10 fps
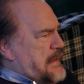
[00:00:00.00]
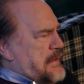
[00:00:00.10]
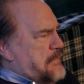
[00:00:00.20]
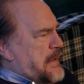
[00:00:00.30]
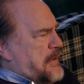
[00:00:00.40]
I
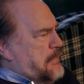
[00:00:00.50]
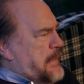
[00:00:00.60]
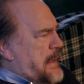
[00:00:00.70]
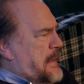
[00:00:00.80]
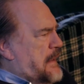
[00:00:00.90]
think Michael
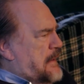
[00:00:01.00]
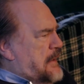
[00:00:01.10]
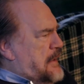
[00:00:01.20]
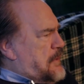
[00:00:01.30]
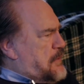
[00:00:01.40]
Mann had,
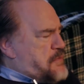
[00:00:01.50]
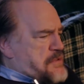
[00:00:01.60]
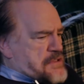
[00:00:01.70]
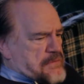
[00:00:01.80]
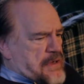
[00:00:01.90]
which
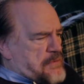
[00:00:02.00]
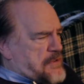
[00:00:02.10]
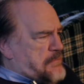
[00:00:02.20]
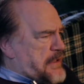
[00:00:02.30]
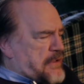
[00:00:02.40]
was
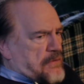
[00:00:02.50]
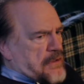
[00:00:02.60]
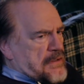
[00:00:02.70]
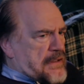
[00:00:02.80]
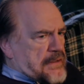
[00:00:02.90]
surrounded by
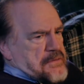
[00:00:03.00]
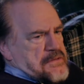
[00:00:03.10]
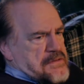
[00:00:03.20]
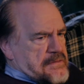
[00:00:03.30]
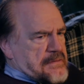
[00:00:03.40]

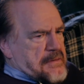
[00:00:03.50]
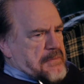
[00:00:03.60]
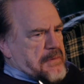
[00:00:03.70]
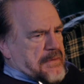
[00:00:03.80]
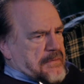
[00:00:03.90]
crocodiles,
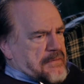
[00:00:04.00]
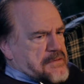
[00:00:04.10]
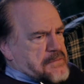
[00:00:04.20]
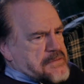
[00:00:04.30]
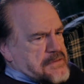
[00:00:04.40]

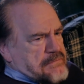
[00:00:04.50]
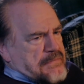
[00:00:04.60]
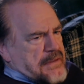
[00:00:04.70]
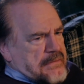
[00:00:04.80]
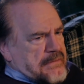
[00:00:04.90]
because it was
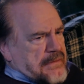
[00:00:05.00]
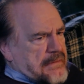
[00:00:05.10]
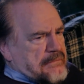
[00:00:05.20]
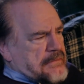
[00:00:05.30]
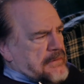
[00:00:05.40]
right in that
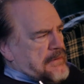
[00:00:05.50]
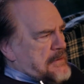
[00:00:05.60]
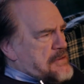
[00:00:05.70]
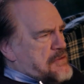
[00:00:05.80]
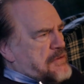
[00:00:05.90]

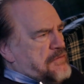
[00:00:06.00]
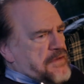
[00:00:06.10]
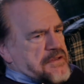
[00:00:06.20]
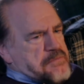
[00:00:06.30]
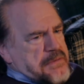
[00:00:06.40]
sort of
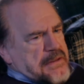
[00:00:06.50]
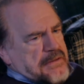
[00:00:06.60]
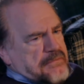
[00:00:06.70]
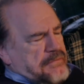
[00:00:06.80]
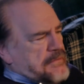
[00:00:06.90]
fierce part
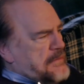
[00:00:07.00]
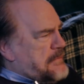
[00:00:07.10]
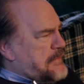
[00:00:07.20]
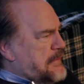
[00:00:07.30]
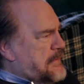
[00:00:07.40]

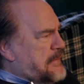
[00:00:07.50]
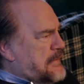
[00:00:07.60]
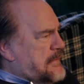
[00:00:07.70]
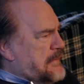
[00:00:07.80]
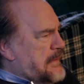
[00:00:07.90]
of
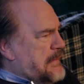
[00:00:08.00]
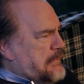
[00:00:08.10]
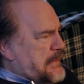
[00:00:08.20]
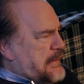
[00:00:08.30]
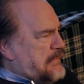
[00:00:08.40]
that
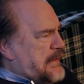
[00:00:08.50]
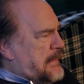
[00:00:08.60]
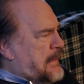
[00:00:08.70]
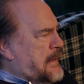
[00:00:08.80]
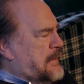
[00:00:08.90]
part of
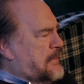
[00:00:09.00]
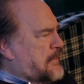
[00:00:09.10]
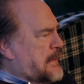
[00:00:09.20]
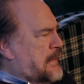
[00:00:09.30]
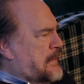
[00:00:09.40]
Carolina,
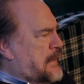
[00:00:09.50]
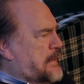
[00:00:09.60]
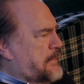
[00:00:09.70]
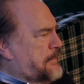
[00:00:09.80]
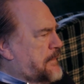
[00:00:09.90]
North Carolina.
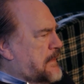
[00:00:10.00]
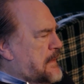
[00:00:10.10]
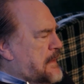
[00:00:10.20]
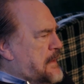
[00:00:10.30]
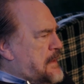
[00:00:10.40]

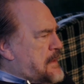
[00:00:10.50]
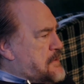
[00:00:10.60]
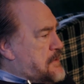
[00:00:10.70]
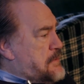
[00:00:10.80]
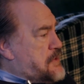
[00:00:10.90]

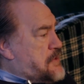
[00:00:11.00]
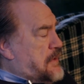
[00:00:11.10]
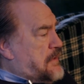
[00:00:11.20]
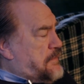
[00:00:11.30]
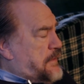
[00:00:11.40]
So we
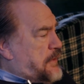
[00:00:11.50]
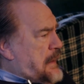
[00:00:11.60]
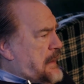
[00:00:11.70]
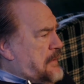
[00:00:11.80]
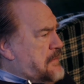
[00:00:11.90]
shot the
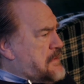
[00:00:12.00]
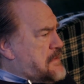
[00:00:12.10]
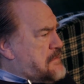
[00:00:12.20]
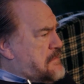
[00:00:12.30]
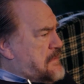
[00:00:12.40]
film, and it was,
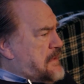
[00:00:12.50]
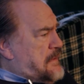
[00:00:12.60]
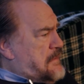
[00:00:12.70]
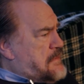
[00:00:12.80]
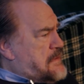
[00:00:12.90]
you
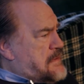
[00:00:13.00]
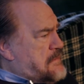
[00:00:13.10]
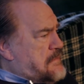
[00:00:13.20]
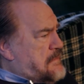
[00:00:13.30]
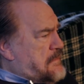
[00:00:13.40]
know,
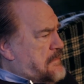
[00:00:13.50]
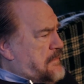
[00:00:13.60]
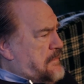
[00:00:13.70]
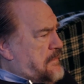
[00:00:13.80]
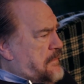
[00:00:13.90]

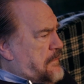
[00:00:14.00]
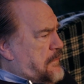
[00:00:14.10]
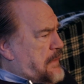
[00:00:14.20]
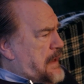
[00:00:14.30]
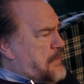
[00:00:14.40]

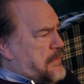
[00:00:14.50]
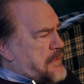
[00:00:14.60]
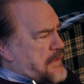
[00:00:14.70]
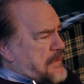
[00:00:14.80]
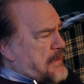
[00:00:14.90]
I worked
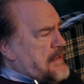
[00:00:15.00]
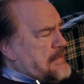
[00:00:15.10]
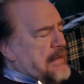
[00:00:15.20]
with the great